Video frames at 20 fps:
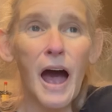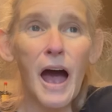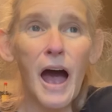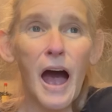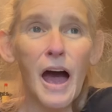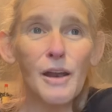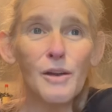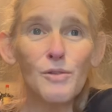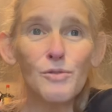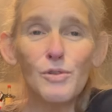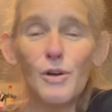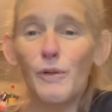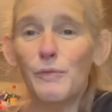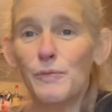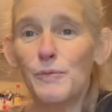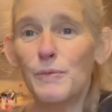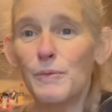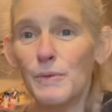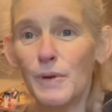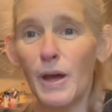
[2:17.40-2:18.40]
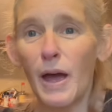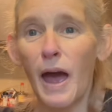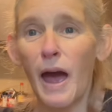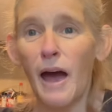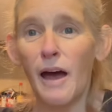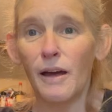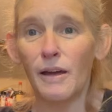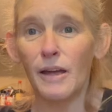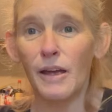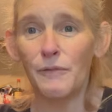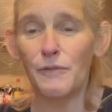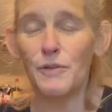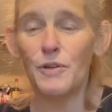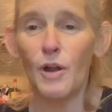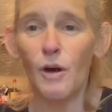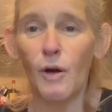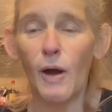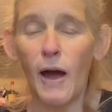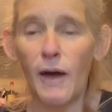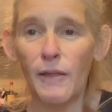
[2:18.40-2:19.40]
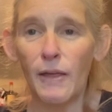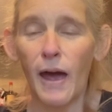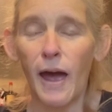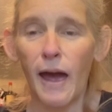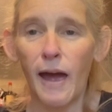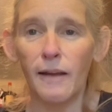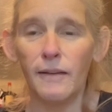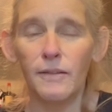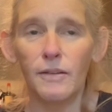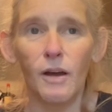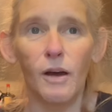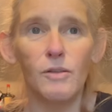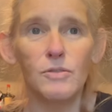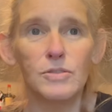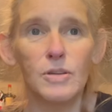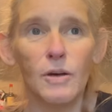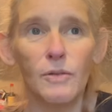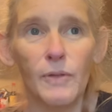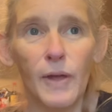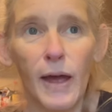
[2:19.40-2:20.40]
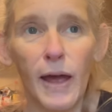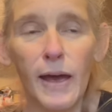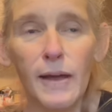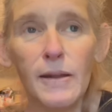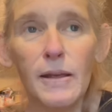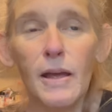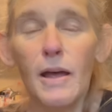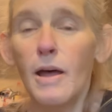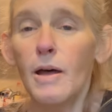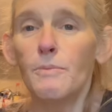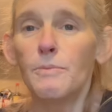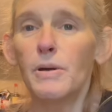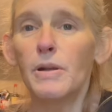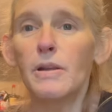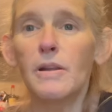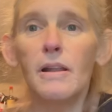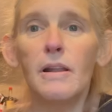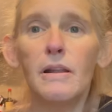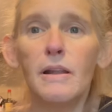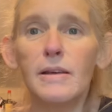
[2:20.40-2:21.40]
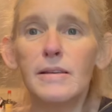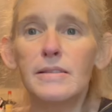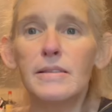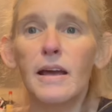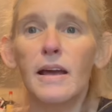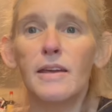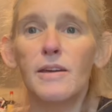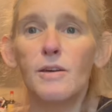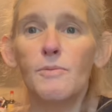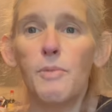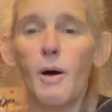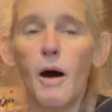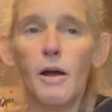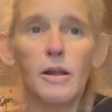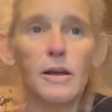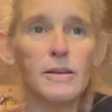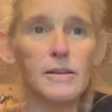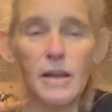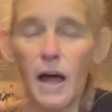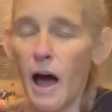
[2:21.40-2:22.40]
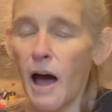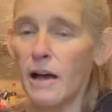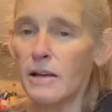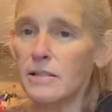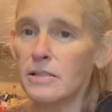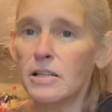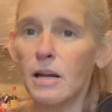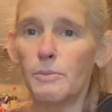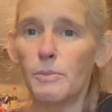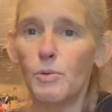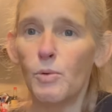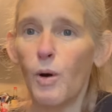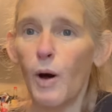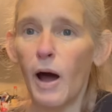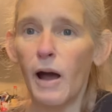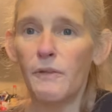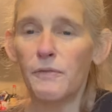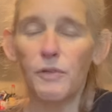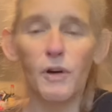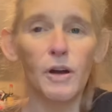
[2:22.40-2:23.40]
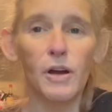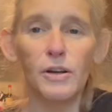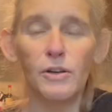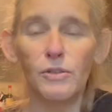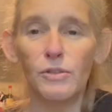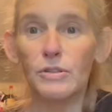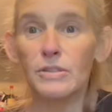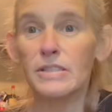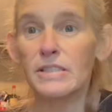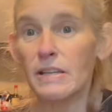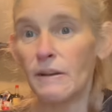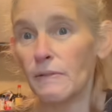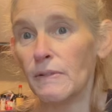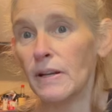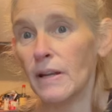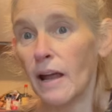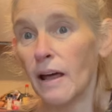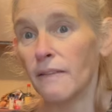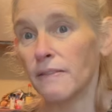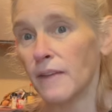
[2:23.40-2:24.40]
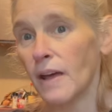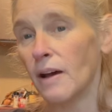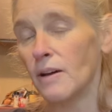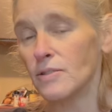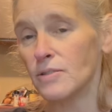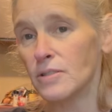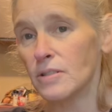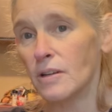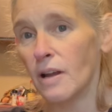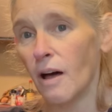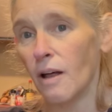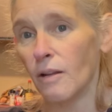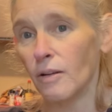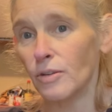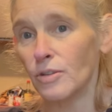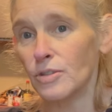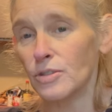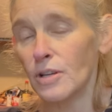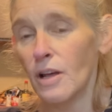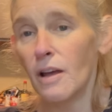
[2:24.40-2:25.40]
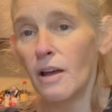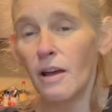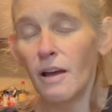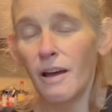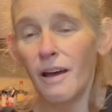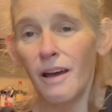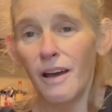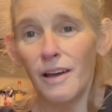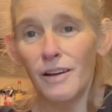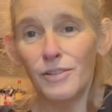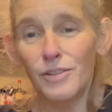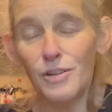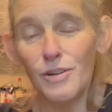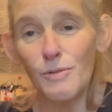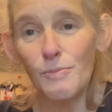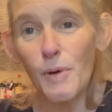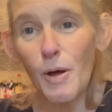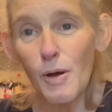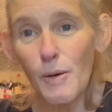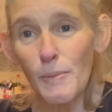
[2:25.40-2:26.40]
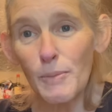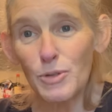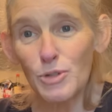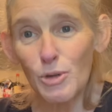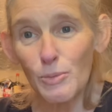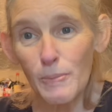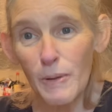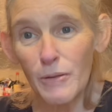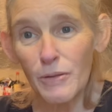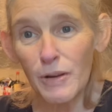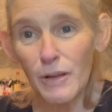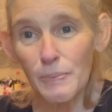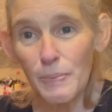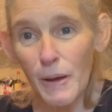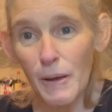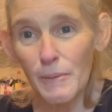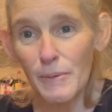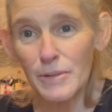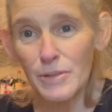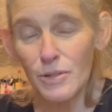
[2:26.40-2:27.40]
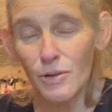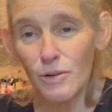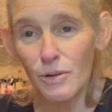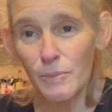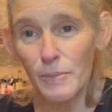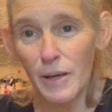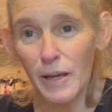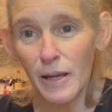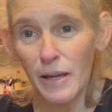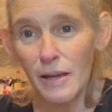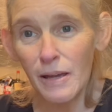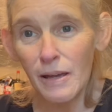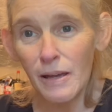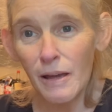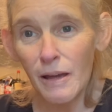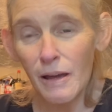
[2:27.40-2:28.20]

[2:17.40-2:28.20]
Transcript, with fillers: I don't know if, how, if you know how the ad goes on that, but let's say you bought a nice double wide for $179,000. Do you mind what your monthly payment's going to be?